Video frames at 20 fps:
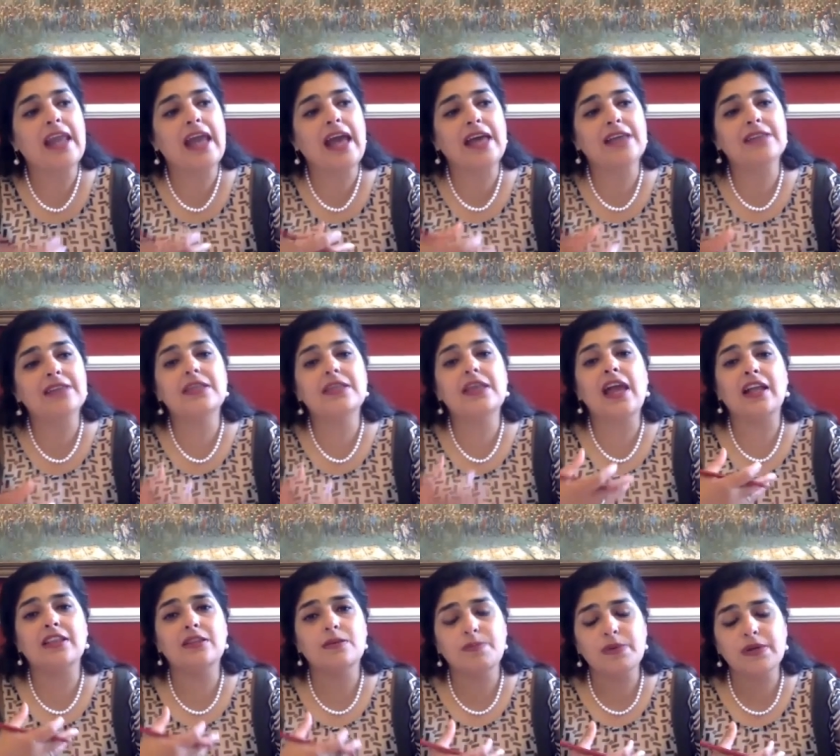as the
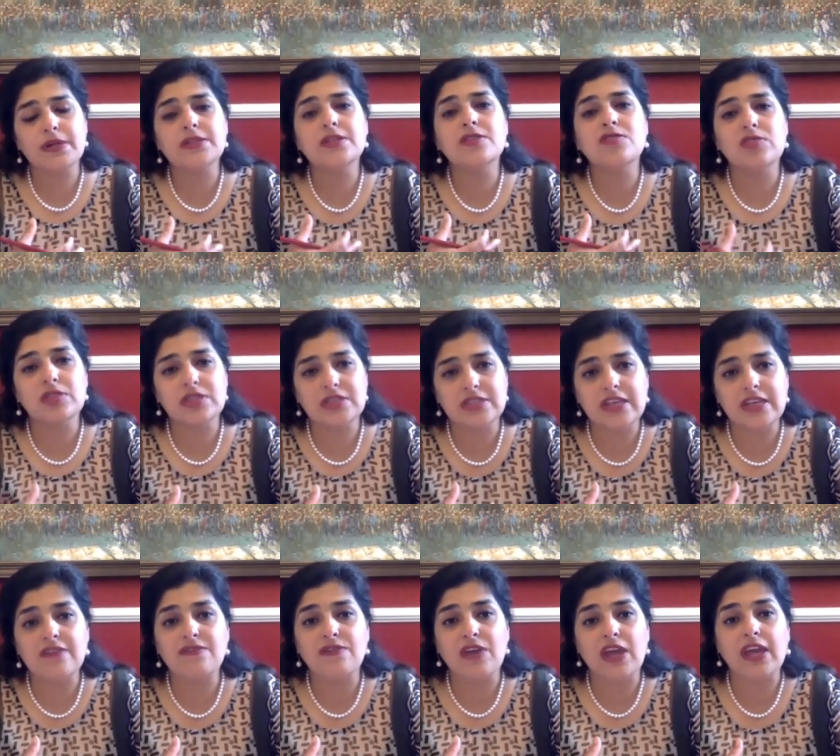other person
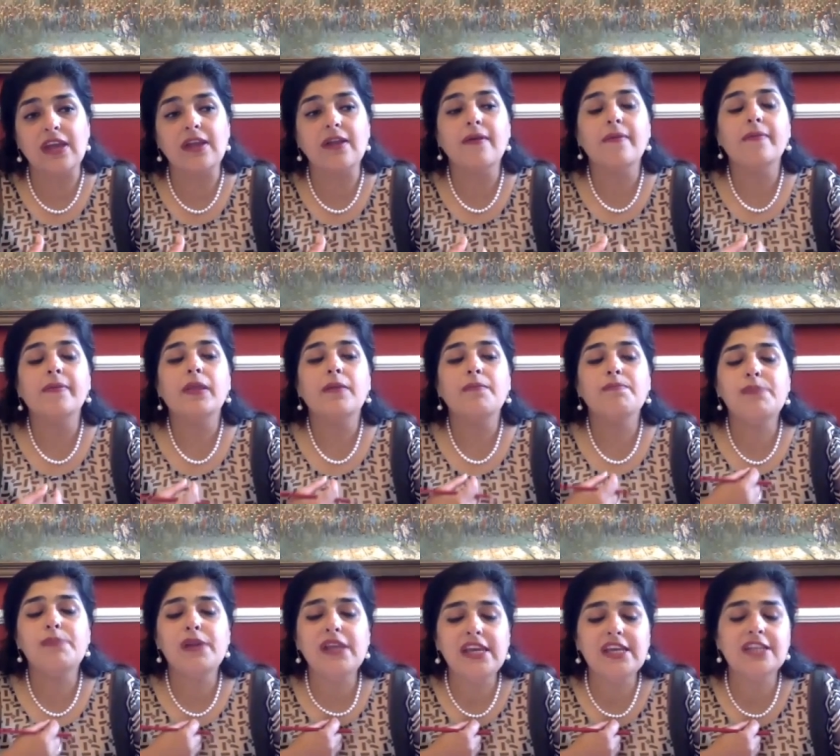receiving,
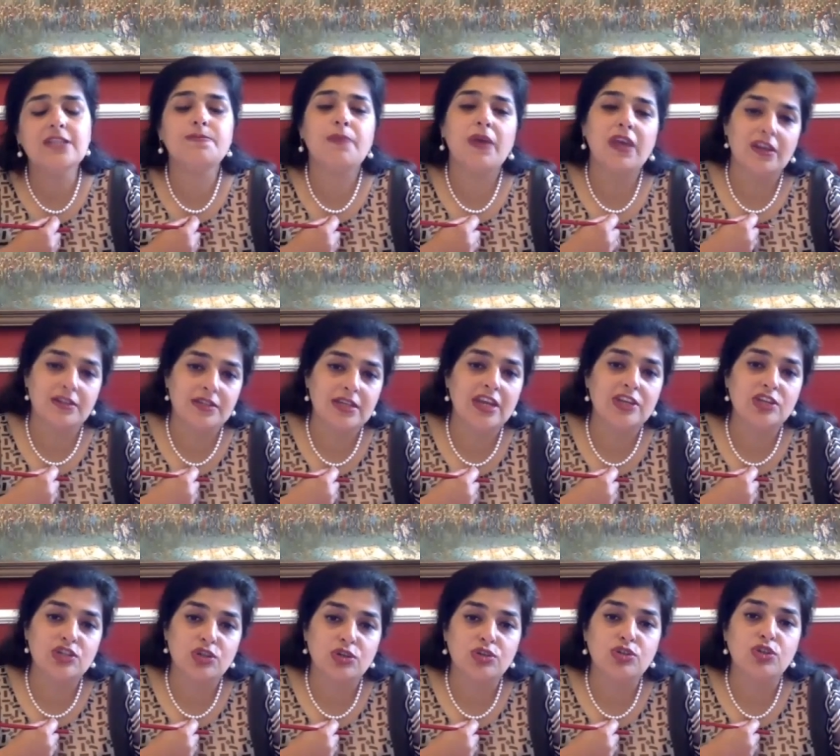please pay
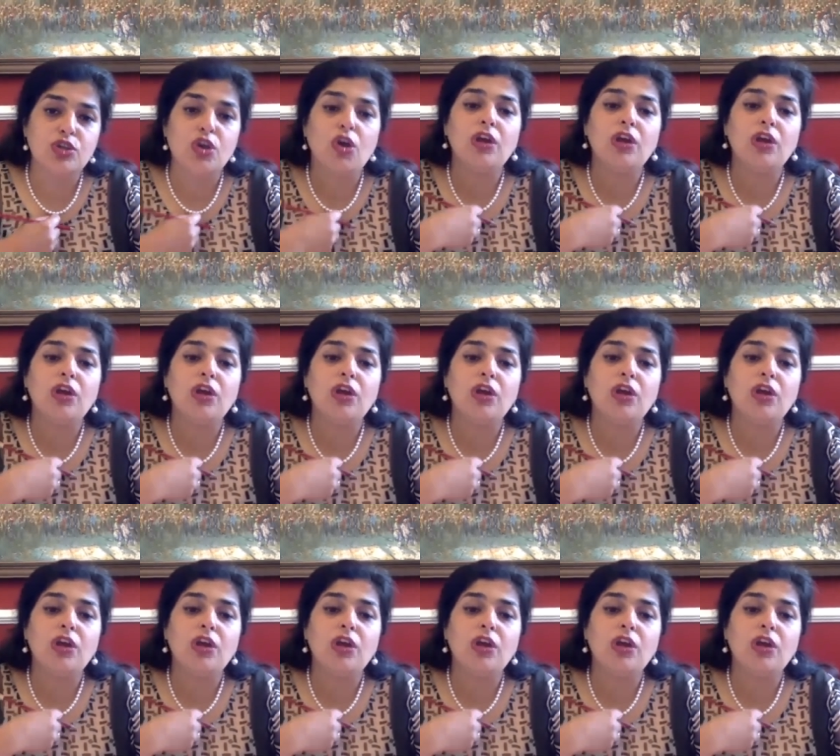attention to your